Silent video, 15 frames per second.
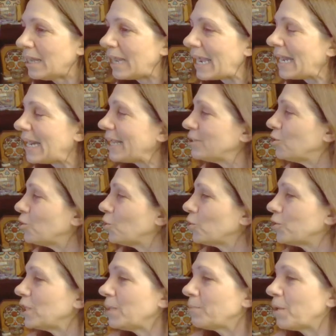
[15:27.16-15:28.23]
And I
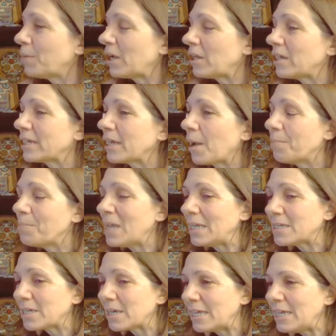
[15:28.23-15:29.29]
told him about like
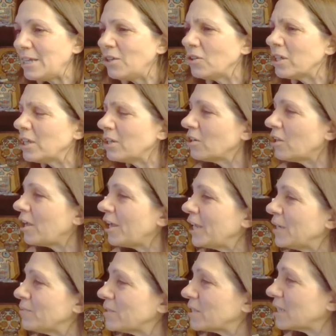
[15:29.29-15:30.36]
amazing healing
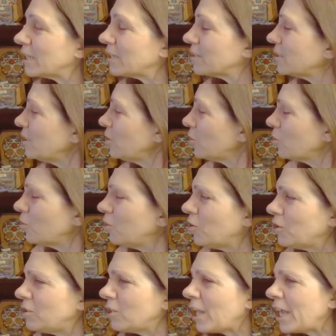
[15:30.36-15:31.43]
lives and, you know,
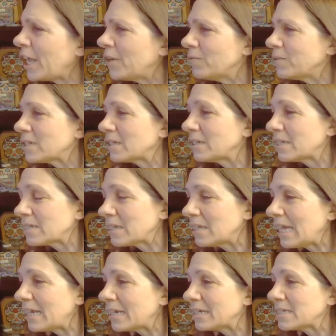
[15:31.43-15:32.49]
good lives and this and
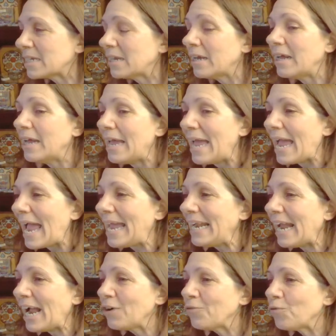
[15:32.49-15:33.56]
that. And I said, and
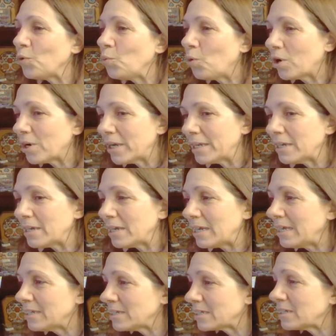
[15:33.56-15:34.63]
everyone
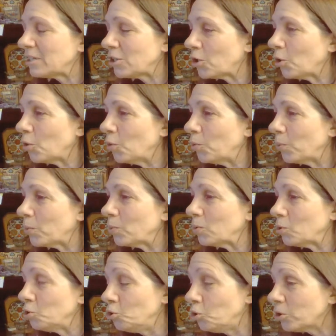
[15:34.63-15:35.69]
is, you know,
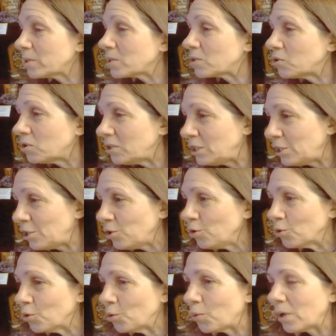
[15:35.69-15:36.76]
looks to
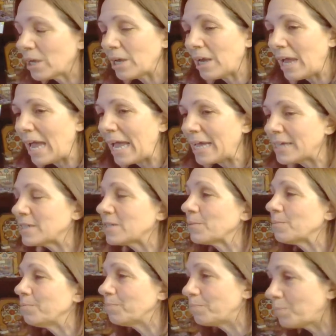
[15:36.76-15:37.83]
you
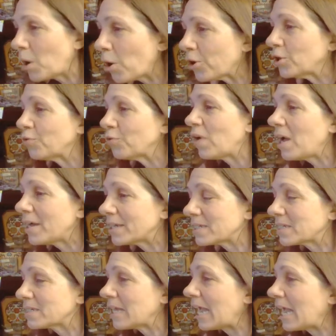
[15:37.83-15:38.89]
as part of
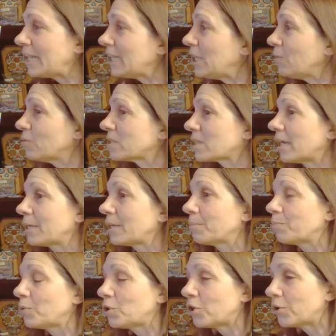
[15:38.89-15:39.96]
us. And he was like
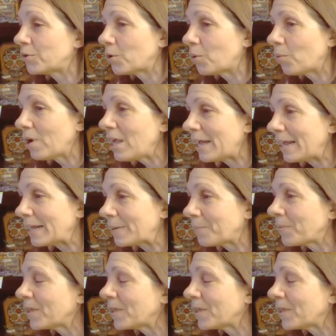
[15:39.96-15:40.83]
blown away.